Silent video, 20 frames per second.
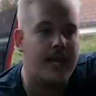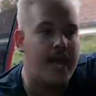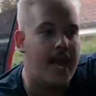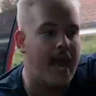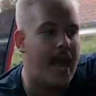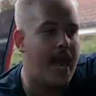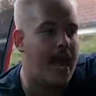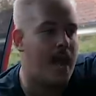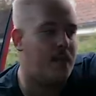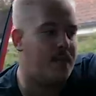uh,
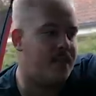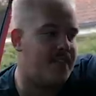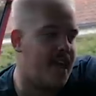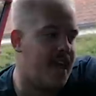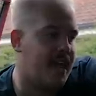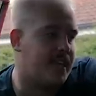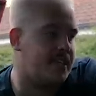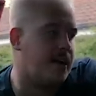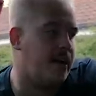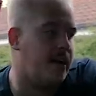and with the
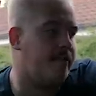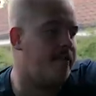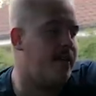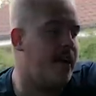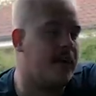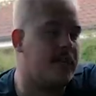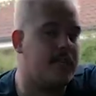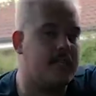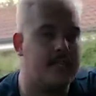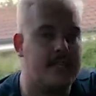XR
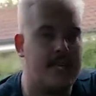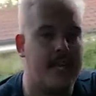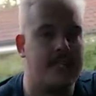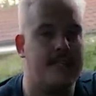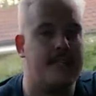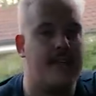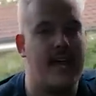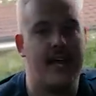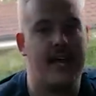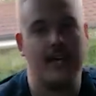Falcon seats,
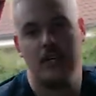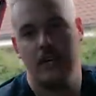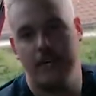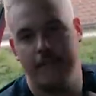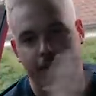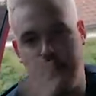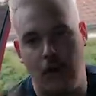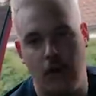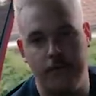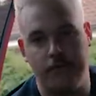they actually
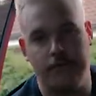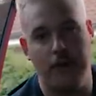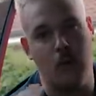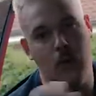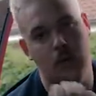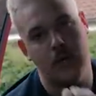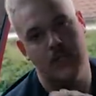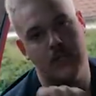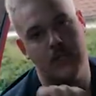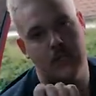fold
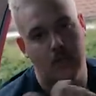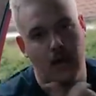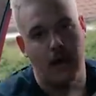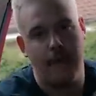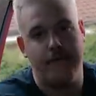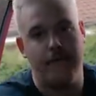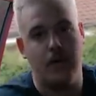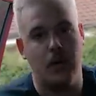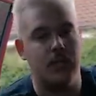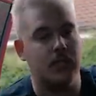forward and slide
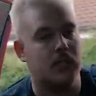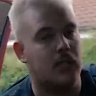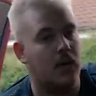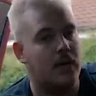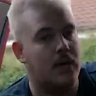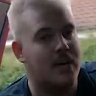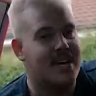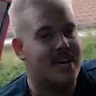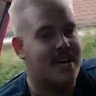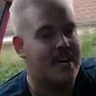forward, so
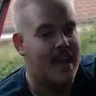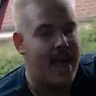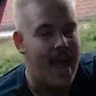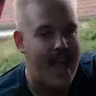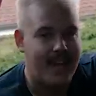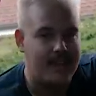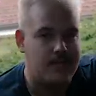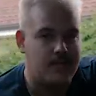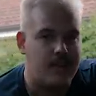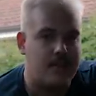
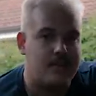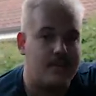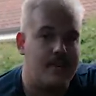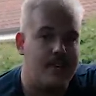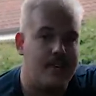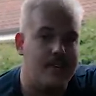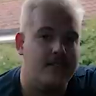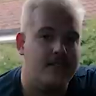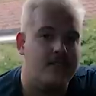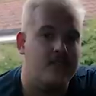access
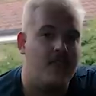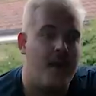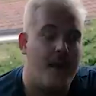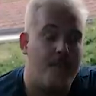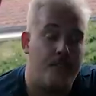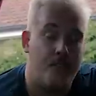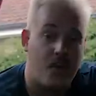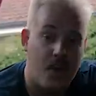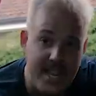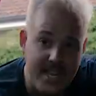is a
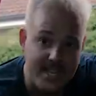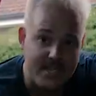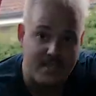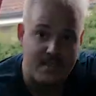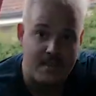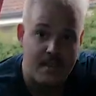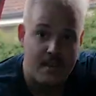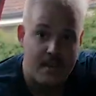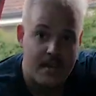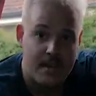
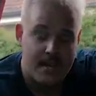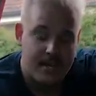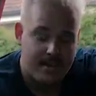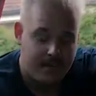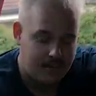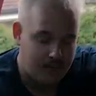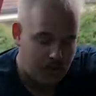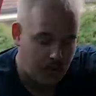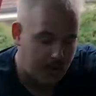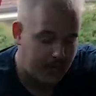breeze.
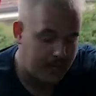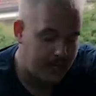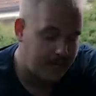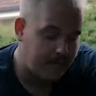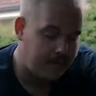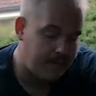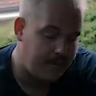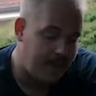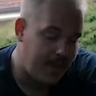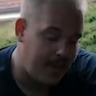Talking
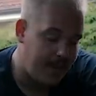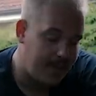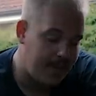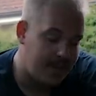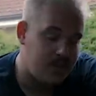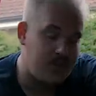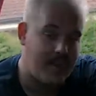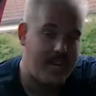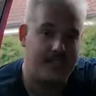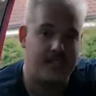of uh,
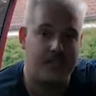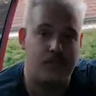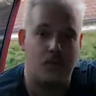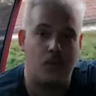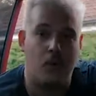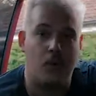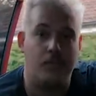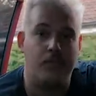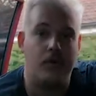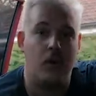attractive
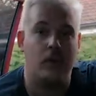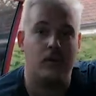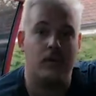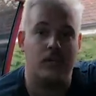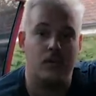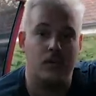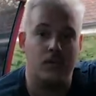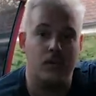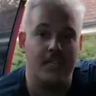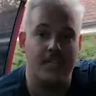12 volt
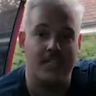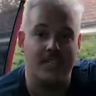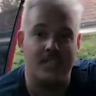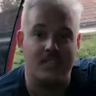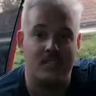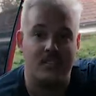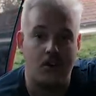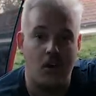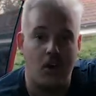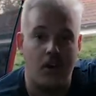and goodies
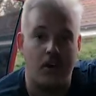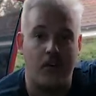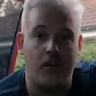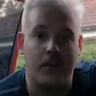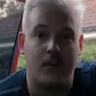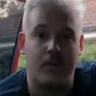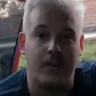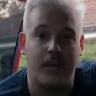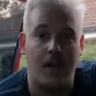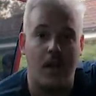inside, I
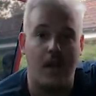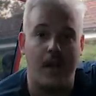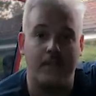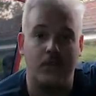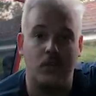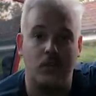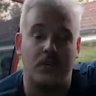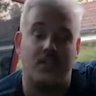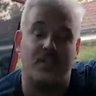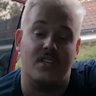reckon we go have a
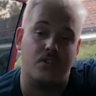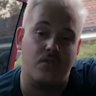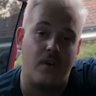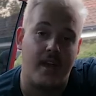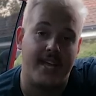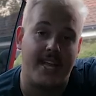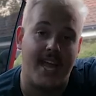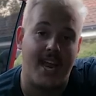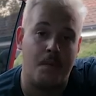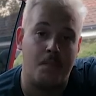look at the
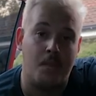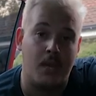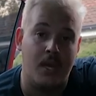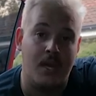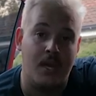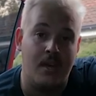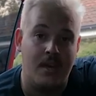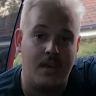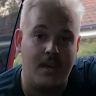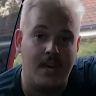tray canopy
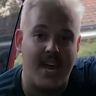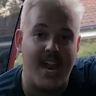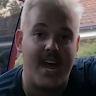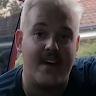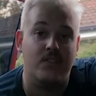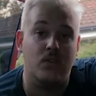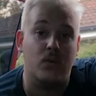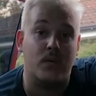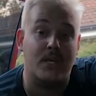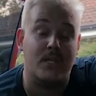
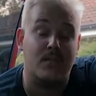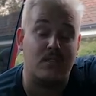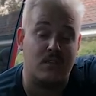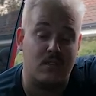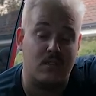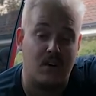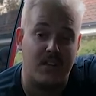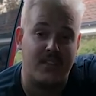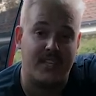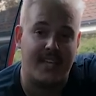have a look
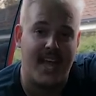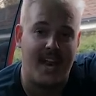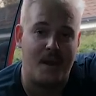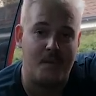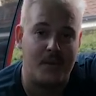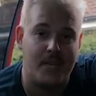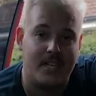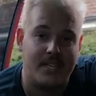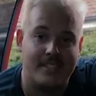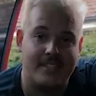inside the
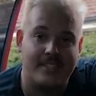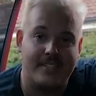canopy.